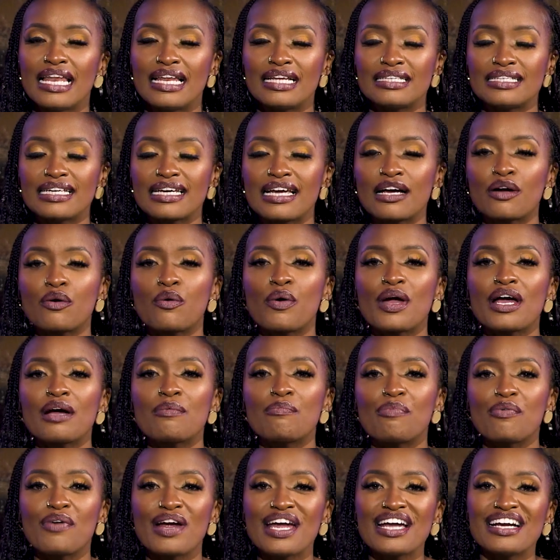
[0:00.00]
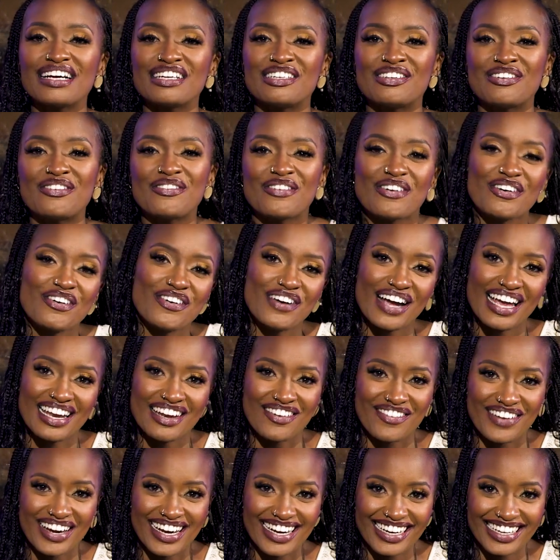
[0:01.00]
Let's take a quick break. Don't go
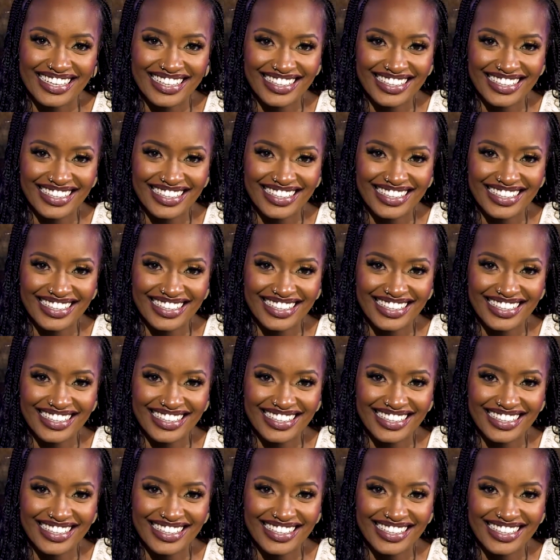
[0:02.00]
anywhere.